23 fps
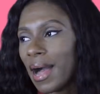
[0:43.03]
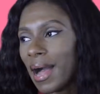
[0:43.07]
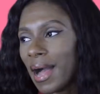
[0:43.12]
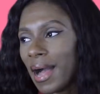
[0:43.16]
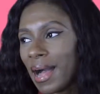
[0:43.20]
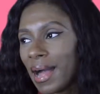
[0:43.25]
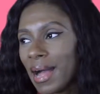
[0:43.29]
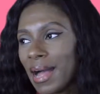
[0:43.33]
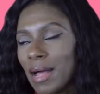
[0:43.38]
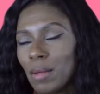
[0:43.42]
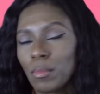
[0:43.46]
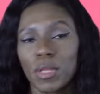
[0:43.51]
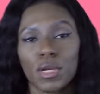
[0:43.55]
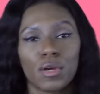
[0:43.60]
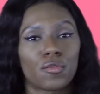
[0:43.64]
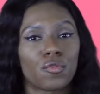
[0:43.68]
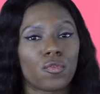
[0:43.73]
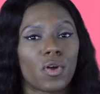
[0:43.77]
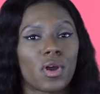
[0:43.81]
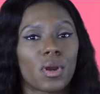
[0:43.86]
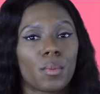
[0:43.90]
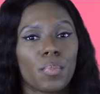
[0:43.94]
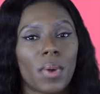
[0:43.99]
I'm looking
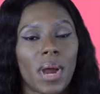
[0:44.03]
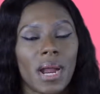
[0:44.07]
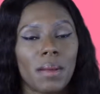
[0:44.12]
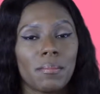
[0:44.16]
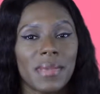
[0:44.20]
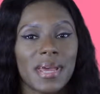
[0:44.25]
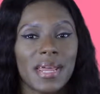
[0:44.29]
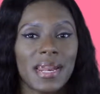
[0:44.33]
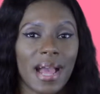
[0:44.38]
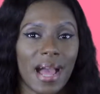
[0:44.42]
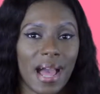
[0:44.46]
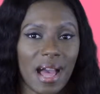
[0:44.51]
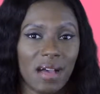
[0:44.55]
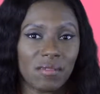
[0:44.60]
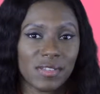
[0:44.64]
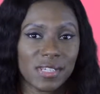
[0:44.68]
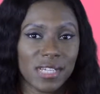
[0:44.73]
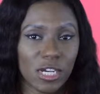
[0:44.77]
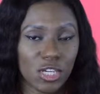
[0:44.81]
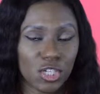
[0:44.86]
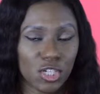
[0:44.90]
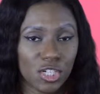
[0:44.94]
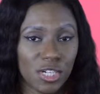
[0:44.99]
for an apartment, I have
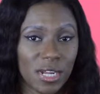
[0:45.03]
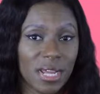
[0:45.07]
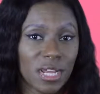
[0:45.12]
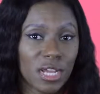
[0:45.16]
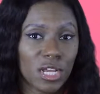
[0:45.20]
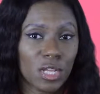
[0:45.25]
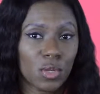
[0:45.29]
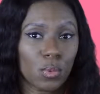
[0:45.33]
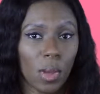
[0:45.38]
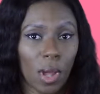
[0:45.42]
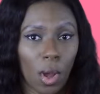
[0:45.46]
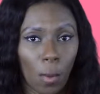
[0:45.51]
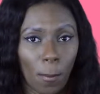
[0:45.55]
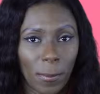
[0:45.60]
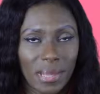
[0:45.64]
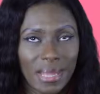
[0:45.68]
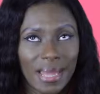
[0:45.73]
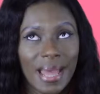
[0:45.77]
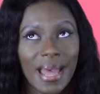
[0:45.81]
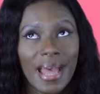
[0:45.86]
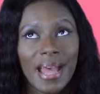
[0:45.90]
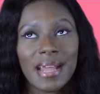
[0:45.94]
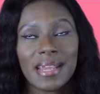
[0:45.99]
Section 8, can you help me?
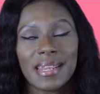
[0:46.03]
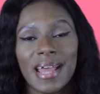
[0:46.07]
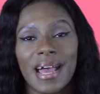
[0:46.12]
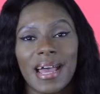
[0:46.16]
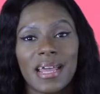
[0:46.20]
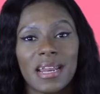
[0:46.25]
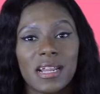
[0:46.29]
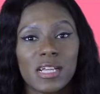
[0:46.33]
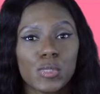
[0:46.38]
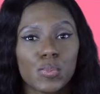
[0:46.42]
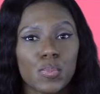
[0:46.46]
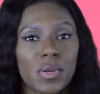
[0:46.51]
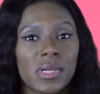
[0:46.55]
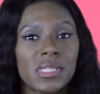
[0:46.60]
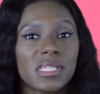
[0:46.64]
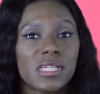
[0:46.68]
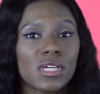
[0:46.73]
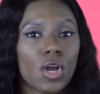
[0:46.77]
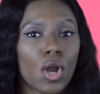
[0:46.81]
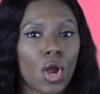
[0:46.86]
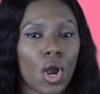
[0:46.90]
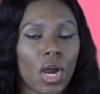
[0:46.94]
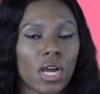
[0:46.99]
Now it is
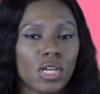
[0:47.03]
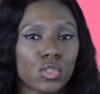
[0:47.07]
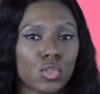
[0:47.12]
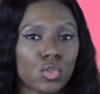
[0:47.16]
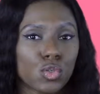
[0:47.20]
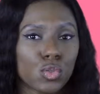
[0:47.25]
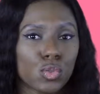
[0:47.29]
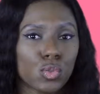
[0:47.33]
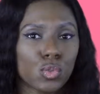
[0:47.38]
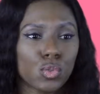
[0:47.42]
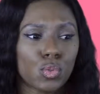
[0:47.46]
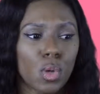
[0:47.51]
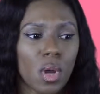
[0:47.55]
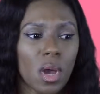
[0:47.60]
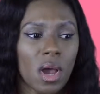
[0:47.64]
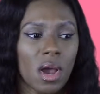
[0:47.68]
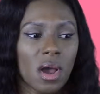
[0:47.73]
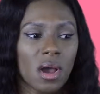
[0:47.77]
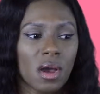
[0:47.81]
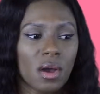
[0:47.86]
pretty hard to